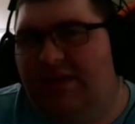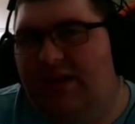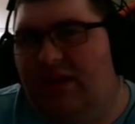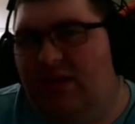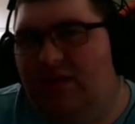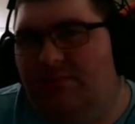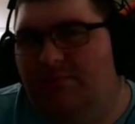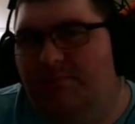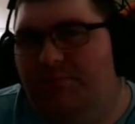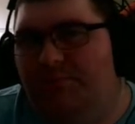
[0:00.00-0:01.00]

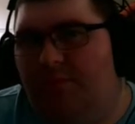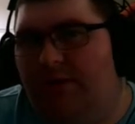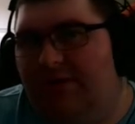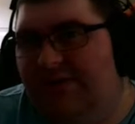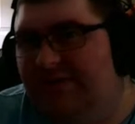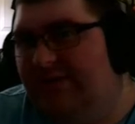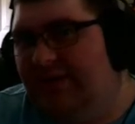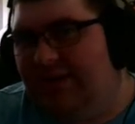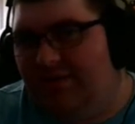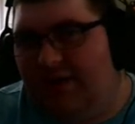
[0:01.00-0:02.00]
um, or at least in the
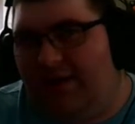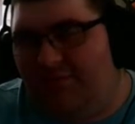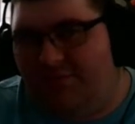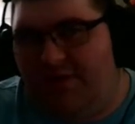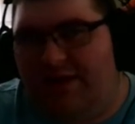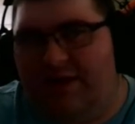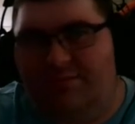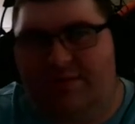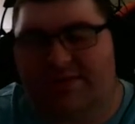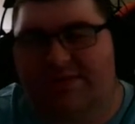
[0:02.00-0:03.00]
later half of Friday.
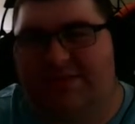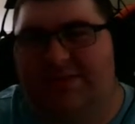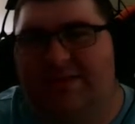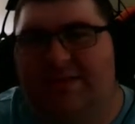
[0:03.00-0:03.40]
Once